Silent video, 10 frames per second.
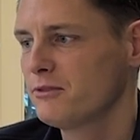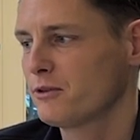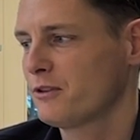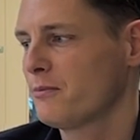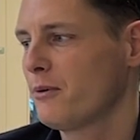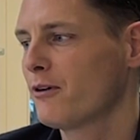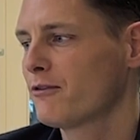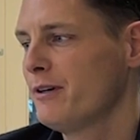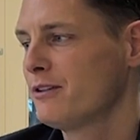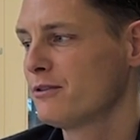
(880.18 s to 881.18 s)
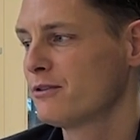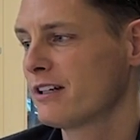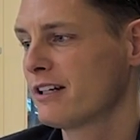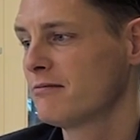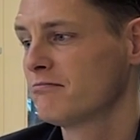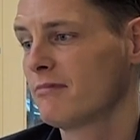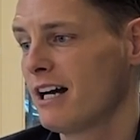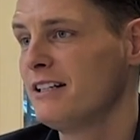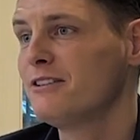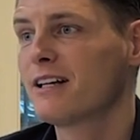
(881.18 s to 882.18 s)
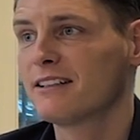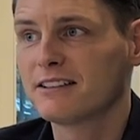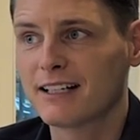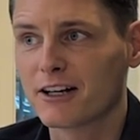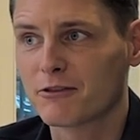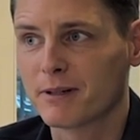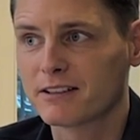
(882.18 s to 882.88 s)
So it's important for me to say, I need to get this out of my